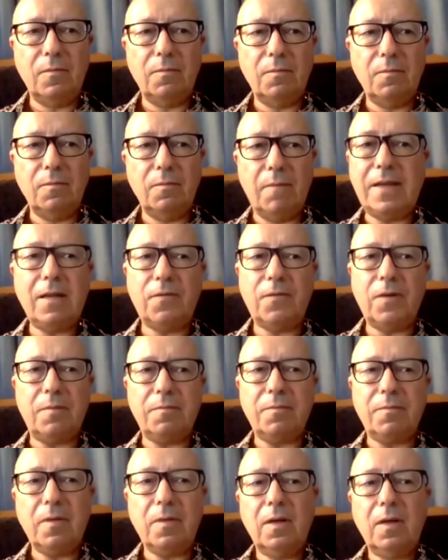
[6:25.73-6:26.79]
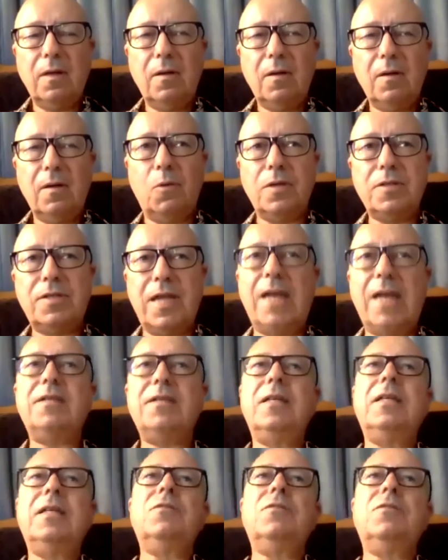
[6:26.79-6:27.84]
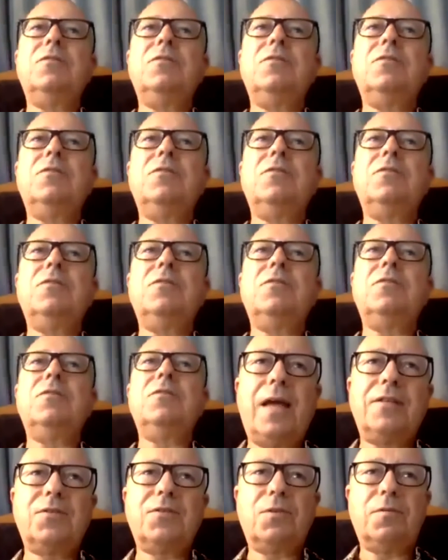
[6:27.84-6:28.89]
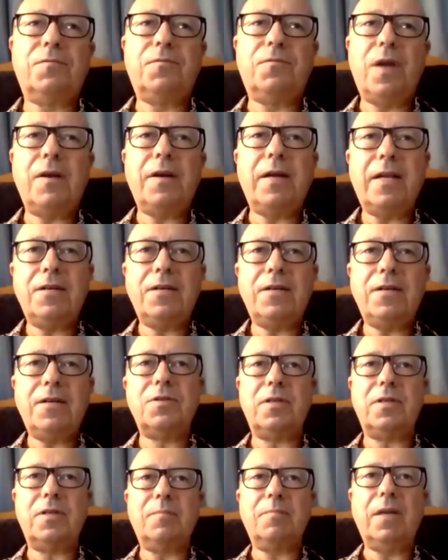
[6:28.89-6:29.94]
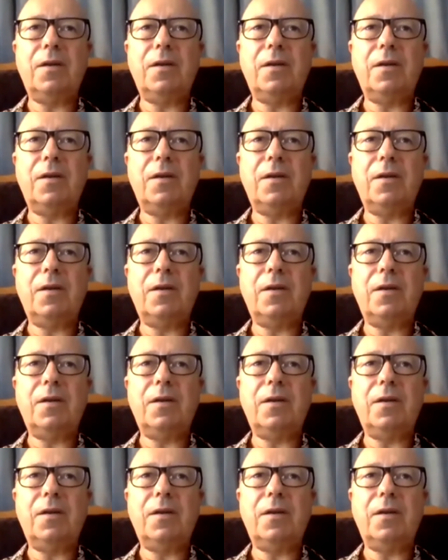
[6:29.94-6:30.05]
many of them were set in Indonesia at that sort of very interesting